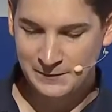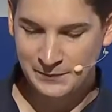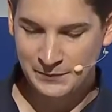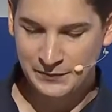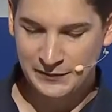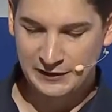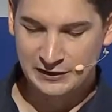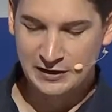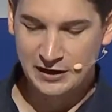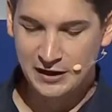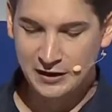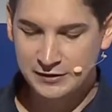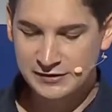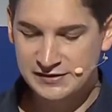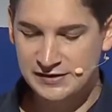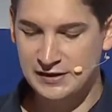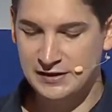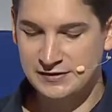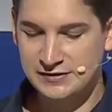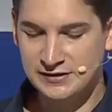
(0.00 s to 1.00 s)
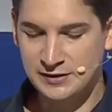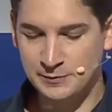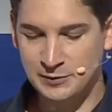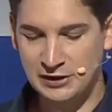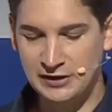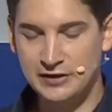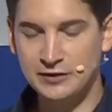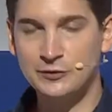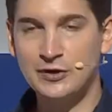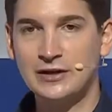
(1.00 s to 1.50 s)
the car sends the
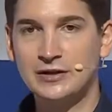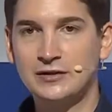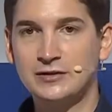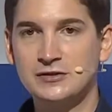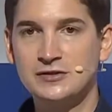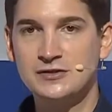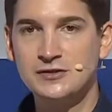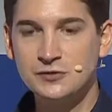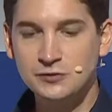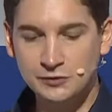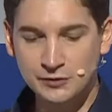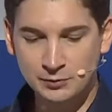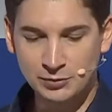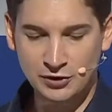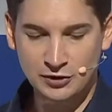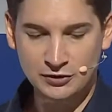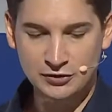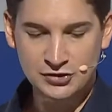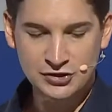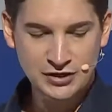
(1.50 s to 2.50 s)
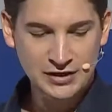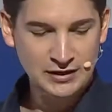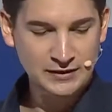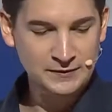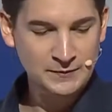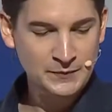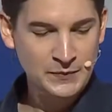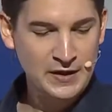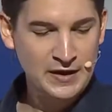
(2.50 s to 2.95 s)
billing record to the blockchain,